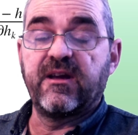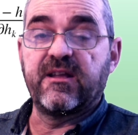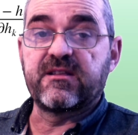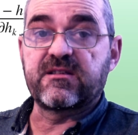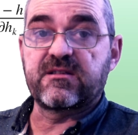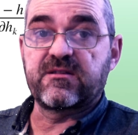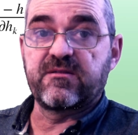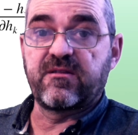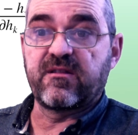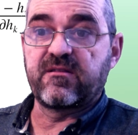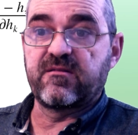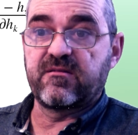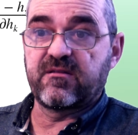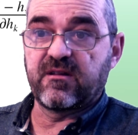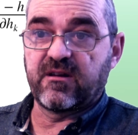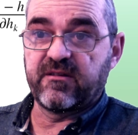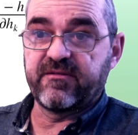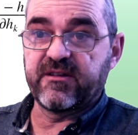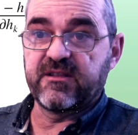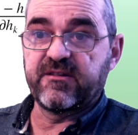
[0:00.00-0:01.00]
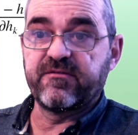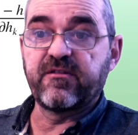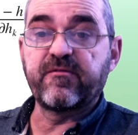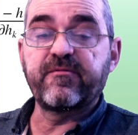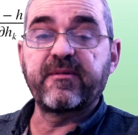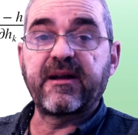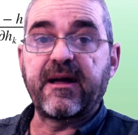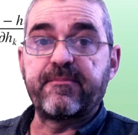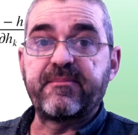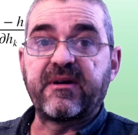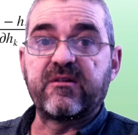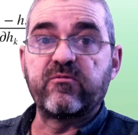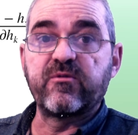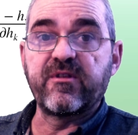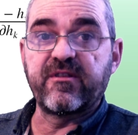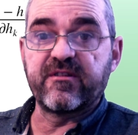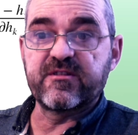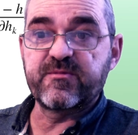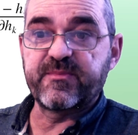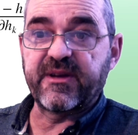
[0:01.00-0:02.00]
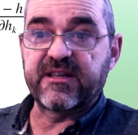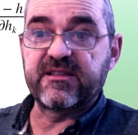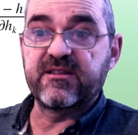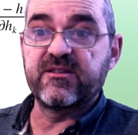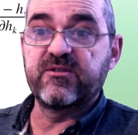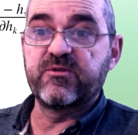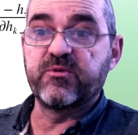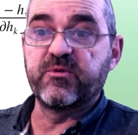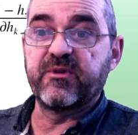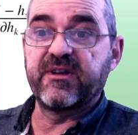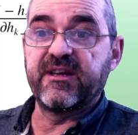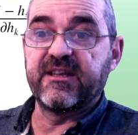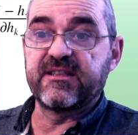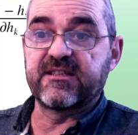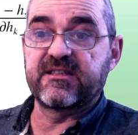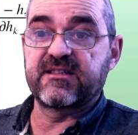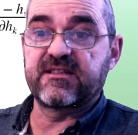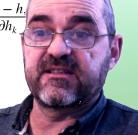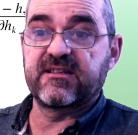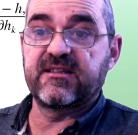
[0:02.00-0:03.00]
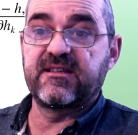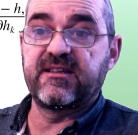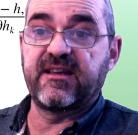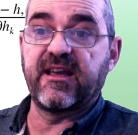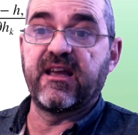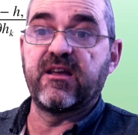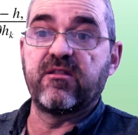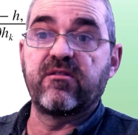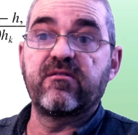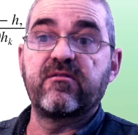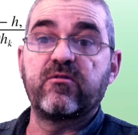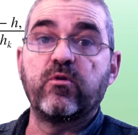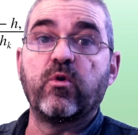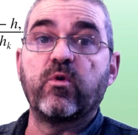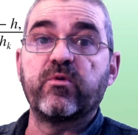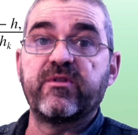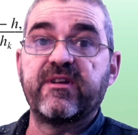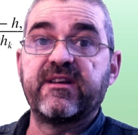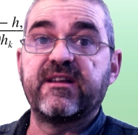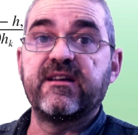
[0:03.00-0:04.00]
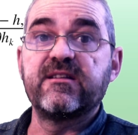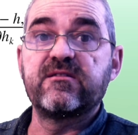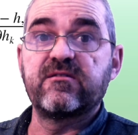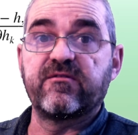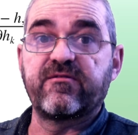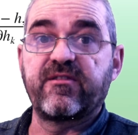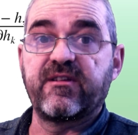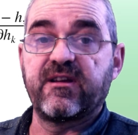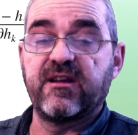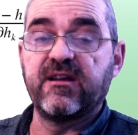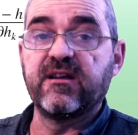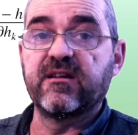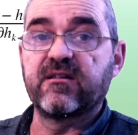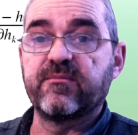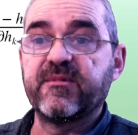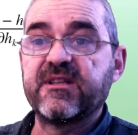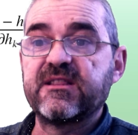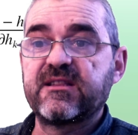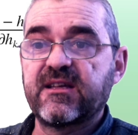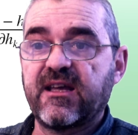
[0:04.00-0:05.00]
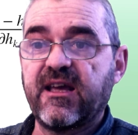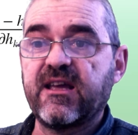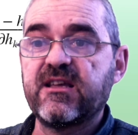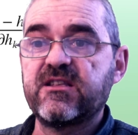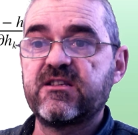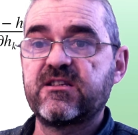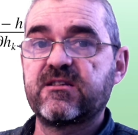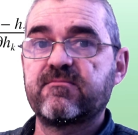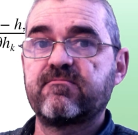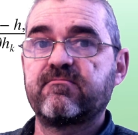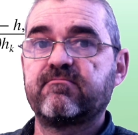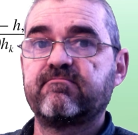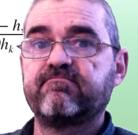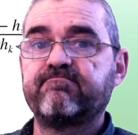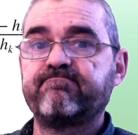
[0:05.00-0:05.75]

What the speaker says: it's the derivative of kappa with respect to its kth coordinate of the increment h.